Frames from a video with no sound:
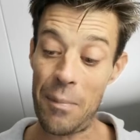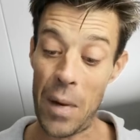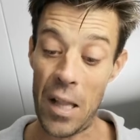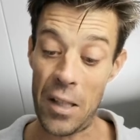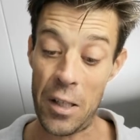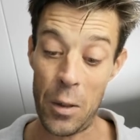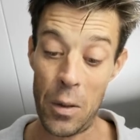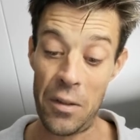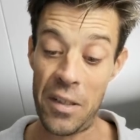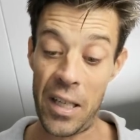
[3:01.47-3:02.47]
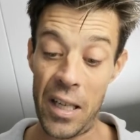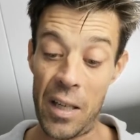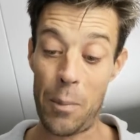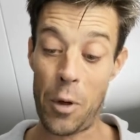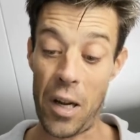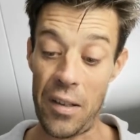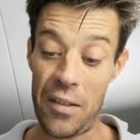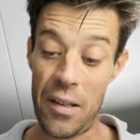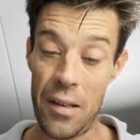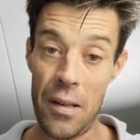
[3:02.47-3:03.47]
molecules get
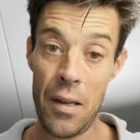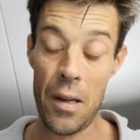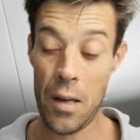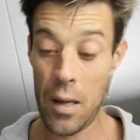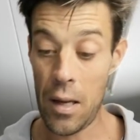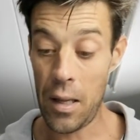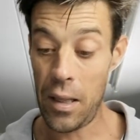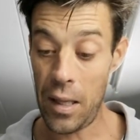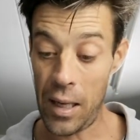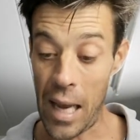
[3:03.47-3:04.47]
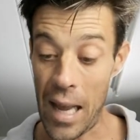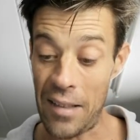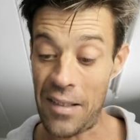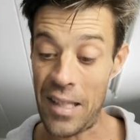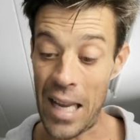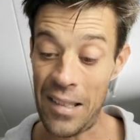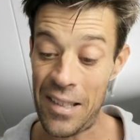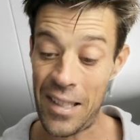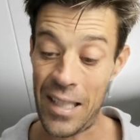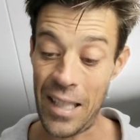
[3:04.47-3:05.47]
compressed. The gas
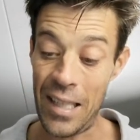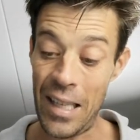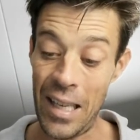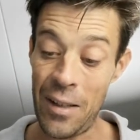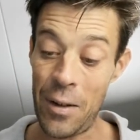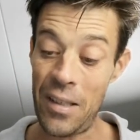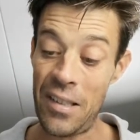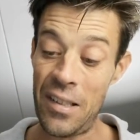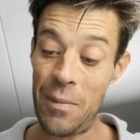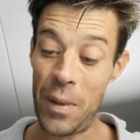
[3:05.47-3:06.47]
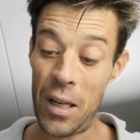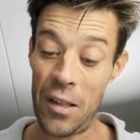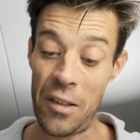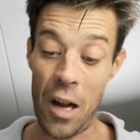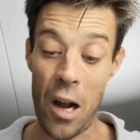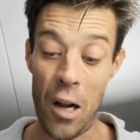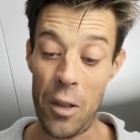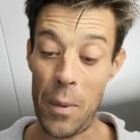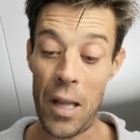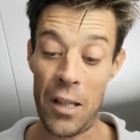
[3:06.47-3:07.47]
density increases because all
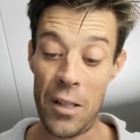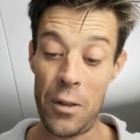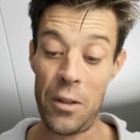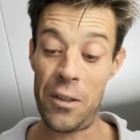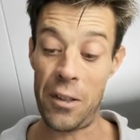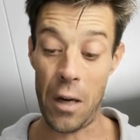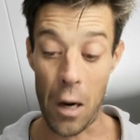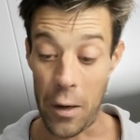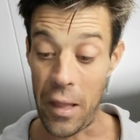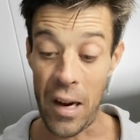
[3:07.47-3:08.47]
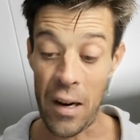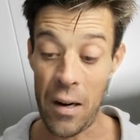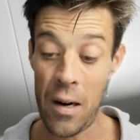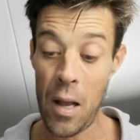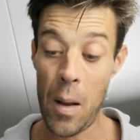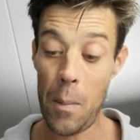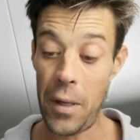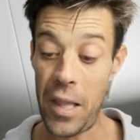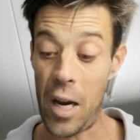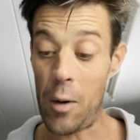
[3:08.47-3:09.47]
the molecules are there,
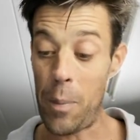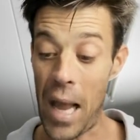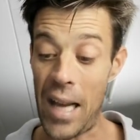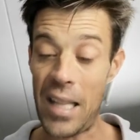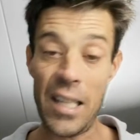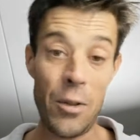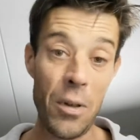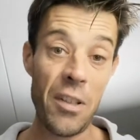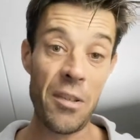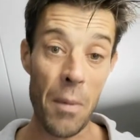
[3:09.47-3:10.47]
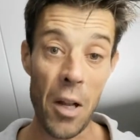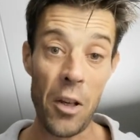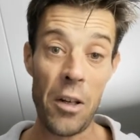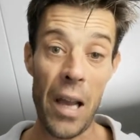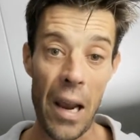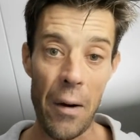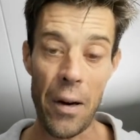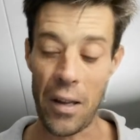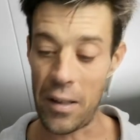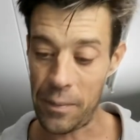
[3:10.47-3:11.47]
but they are packed into a smaller
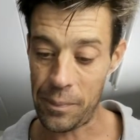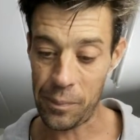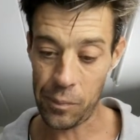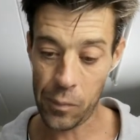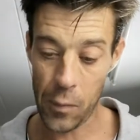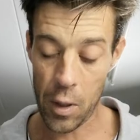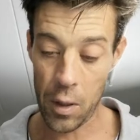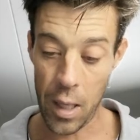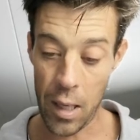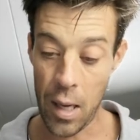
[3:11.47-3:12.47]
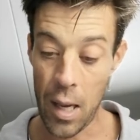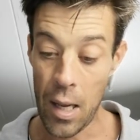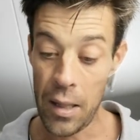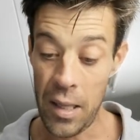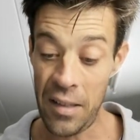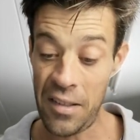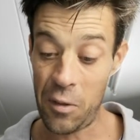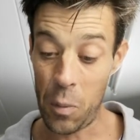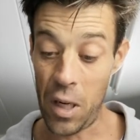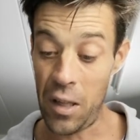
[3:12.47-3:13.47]
area. Okay, this
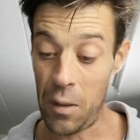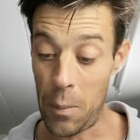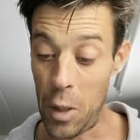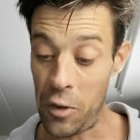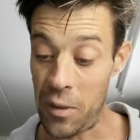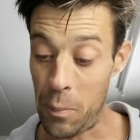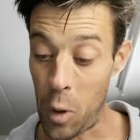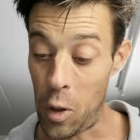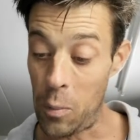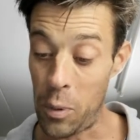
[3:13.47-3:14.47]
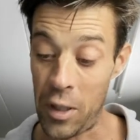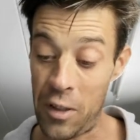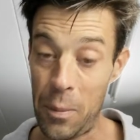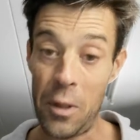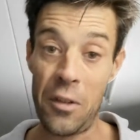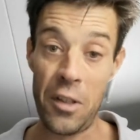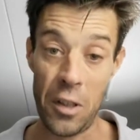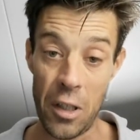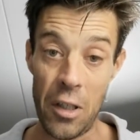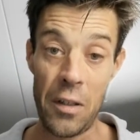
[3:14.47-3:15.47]
is one of the most important principles you
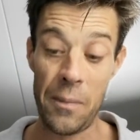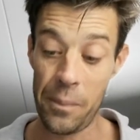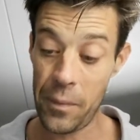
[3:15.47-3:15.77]
learn